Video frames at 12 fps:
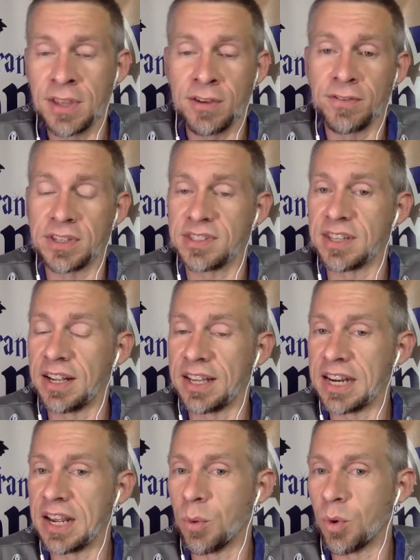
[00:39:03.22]

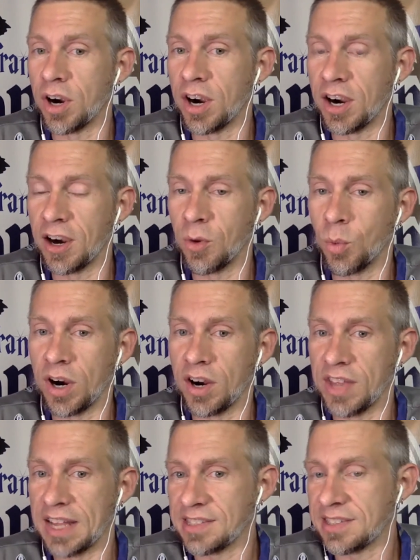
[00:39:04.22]
facility
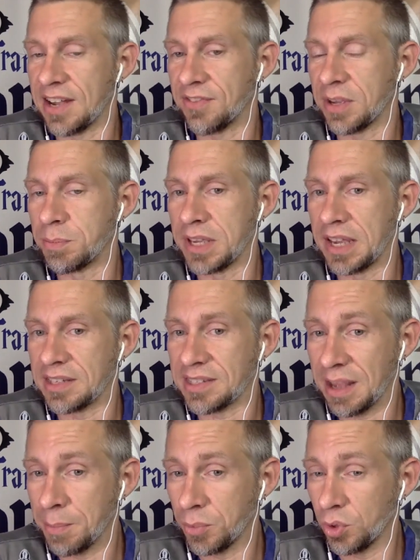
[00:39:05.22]
where that stuff can be
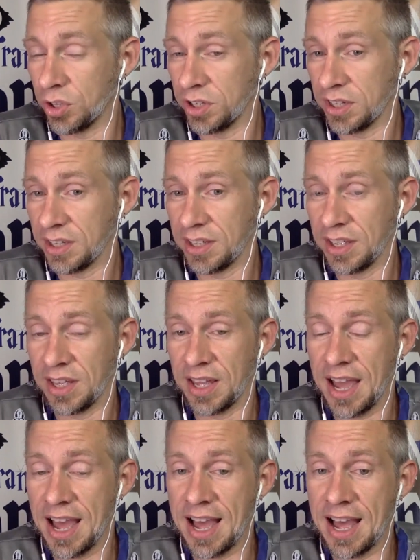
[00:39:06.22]
assembled,
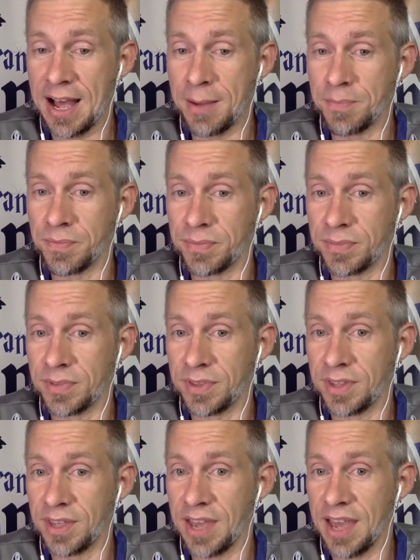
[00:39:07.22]

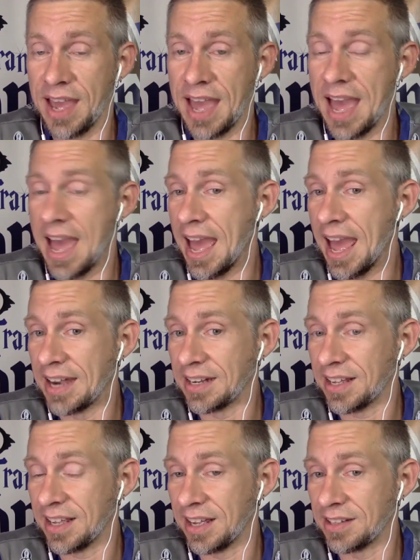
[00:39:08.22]

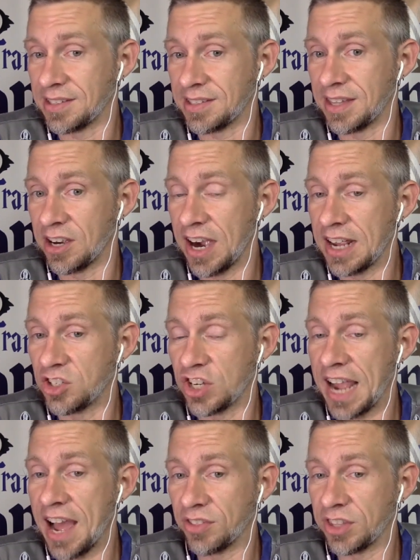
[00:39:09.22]
and kids that are
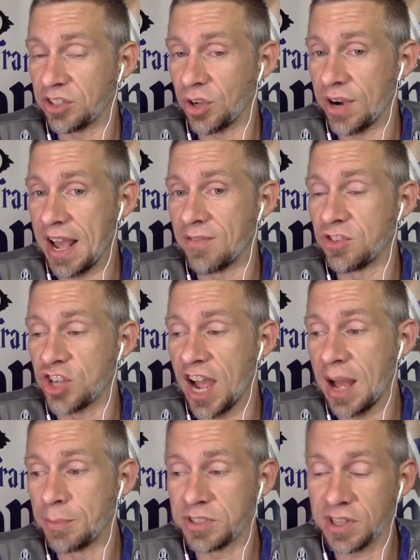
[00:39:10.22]
aging out that don't have
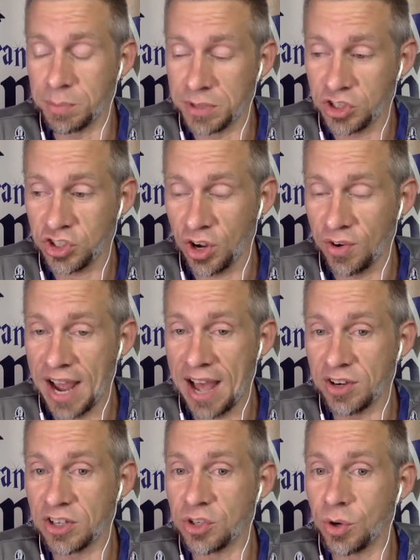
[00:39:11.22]
jobs can be shown
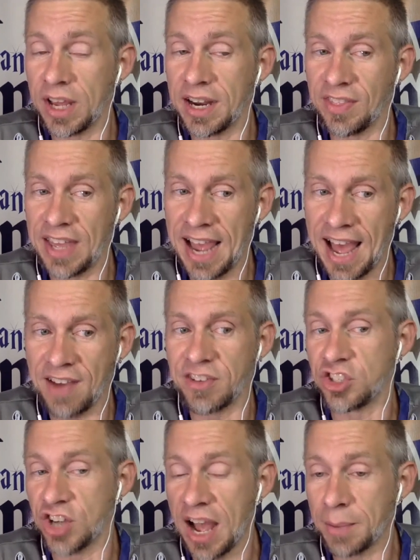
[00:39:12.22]
how to do it, and they have
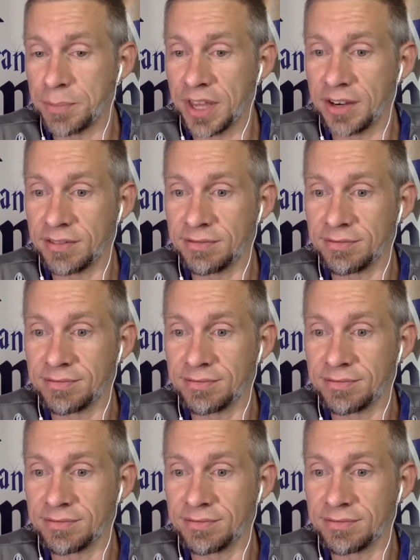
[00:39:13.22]
a job then.